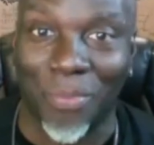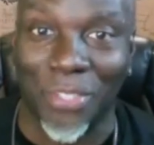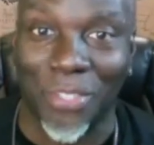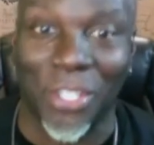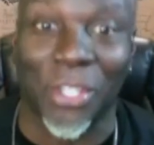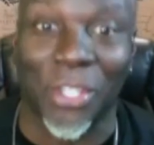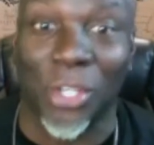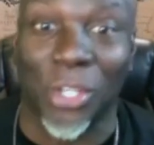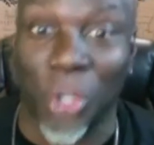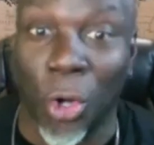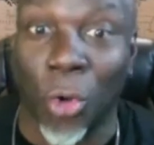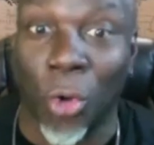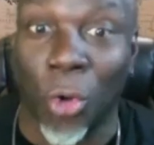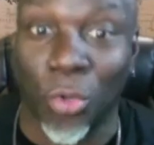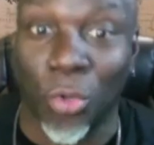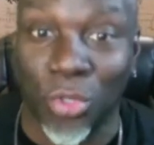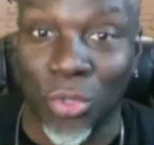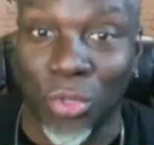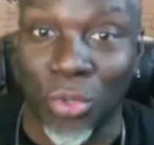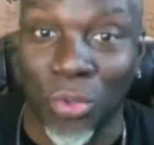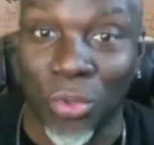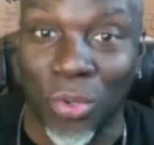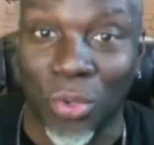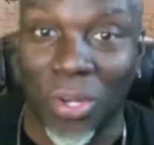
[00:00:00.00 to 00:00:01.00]
you're the
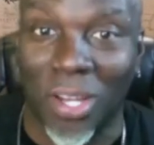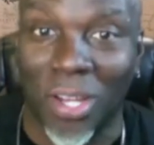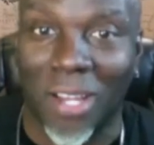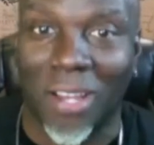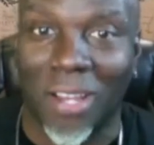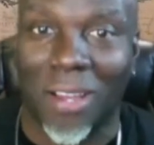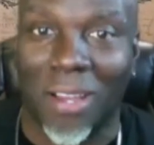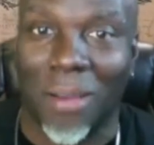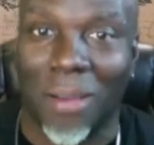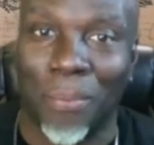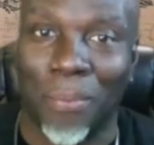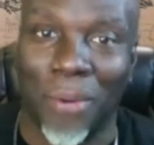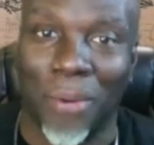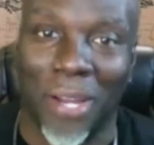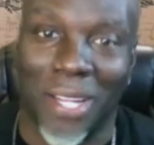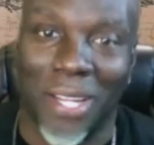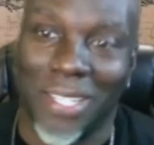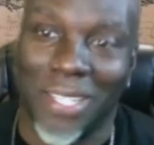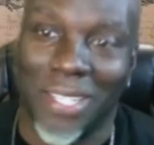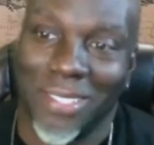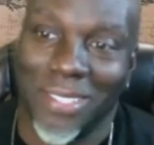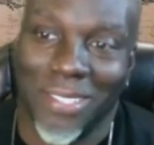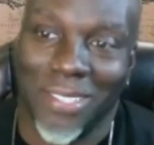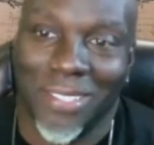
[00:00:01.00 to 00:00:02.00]
go-to but yeah.